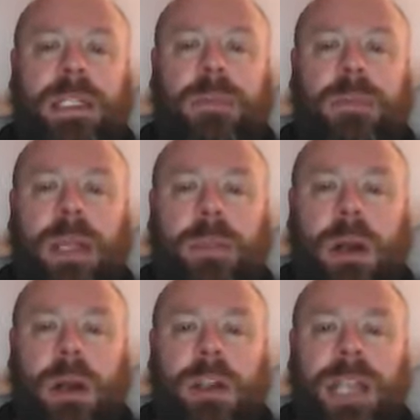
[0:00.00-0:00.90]

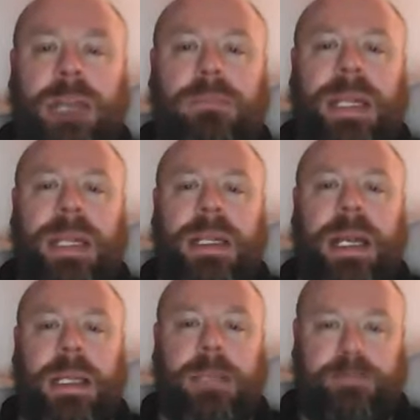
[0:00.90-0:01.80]
millibars at
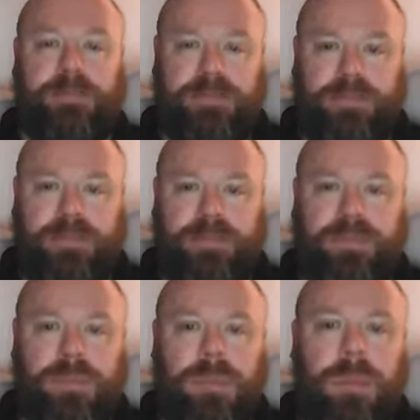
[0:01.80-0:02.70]
midnight,
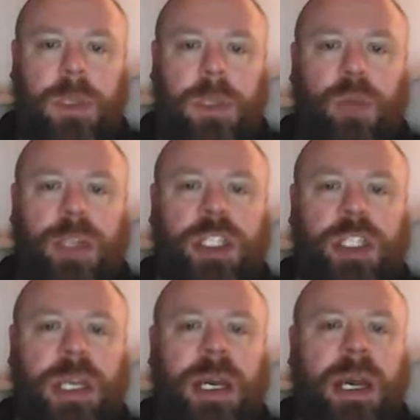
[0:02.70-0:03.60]

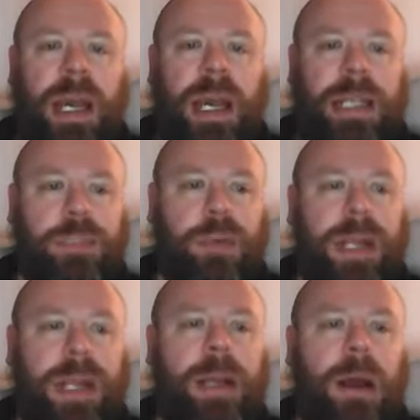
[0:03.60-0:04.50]
which is
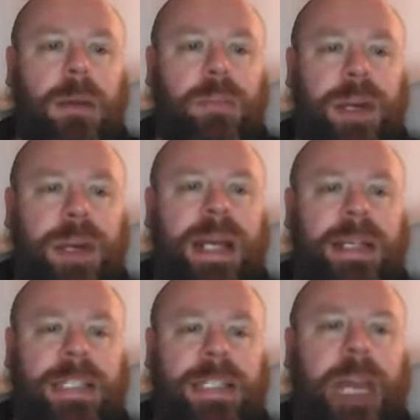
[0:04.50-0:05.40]
pretty
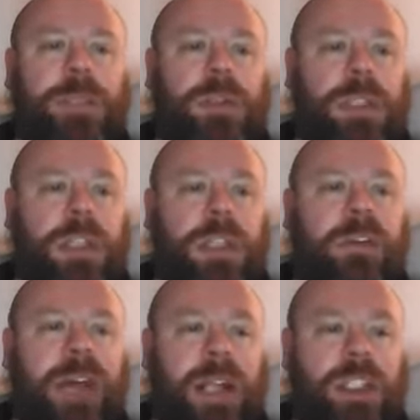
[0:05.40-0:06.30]
exceptional
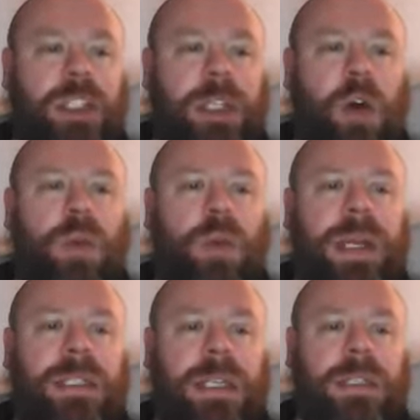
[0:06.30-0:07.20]
stuff, actually. Not only
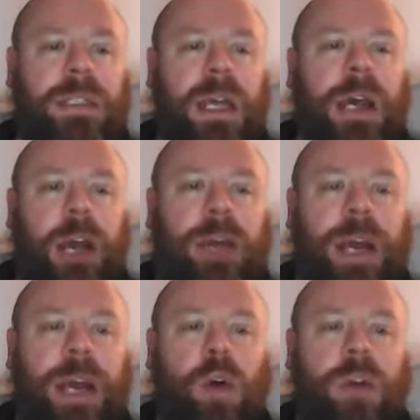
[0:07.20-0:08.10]
is this a
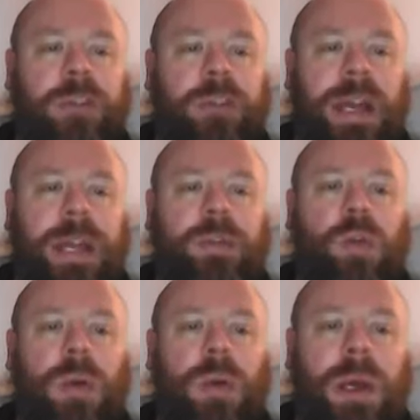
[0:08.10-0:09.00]
record for
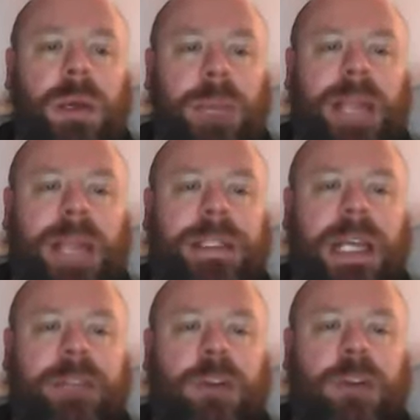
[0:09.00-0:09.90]
Heathrow, beating
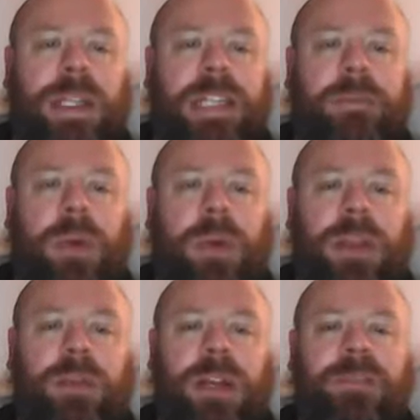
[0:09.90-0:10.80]
1047.3 in
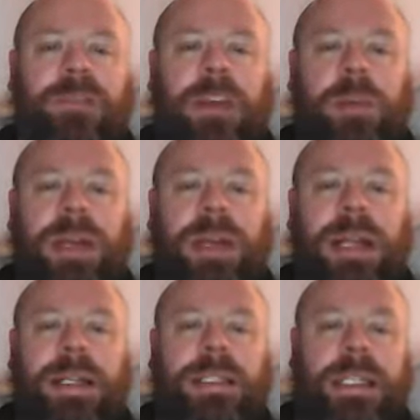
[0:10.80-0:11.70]
February
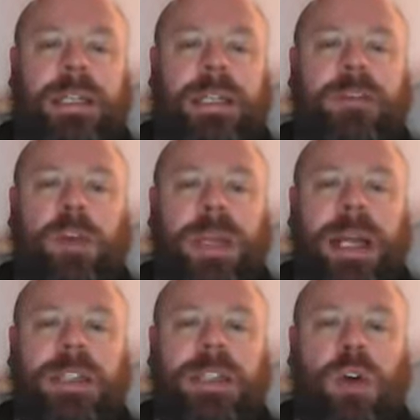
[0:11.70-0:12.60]
1964, but it is